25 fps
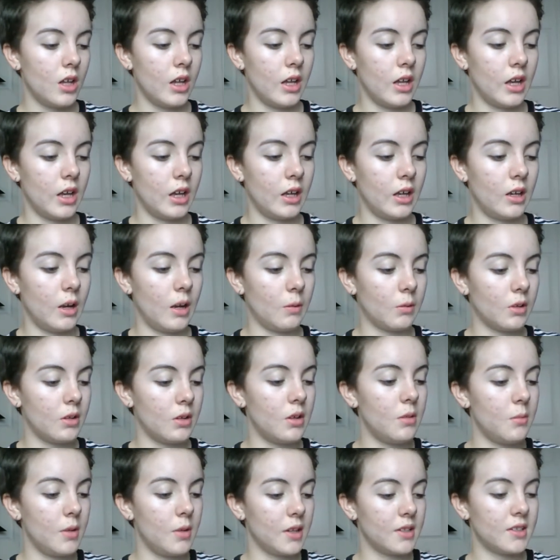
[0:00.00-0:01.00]
And I'm
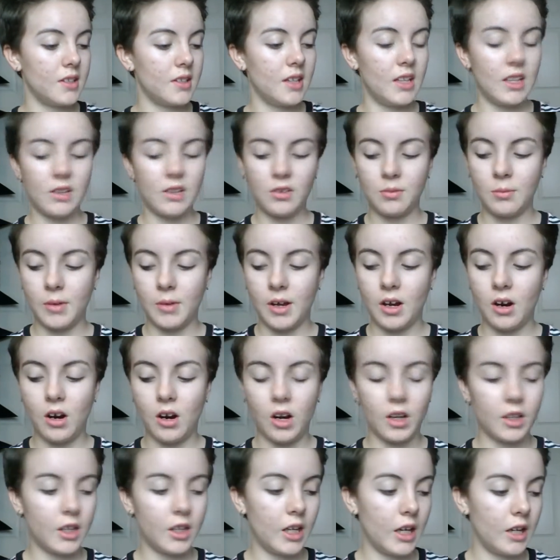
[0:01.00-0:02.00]
going to be mixing it with my
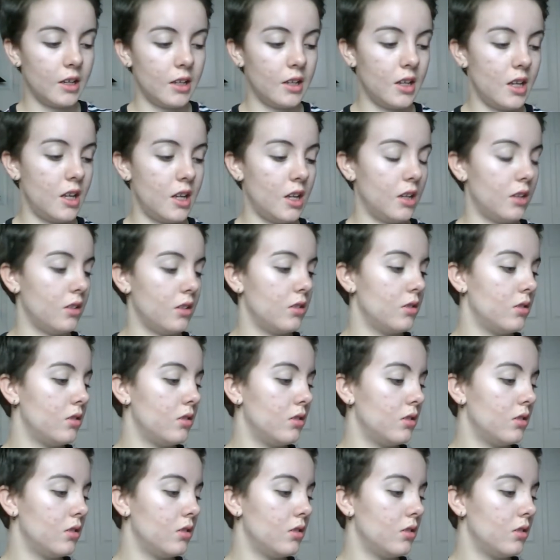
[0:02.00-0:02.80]
Hard Candy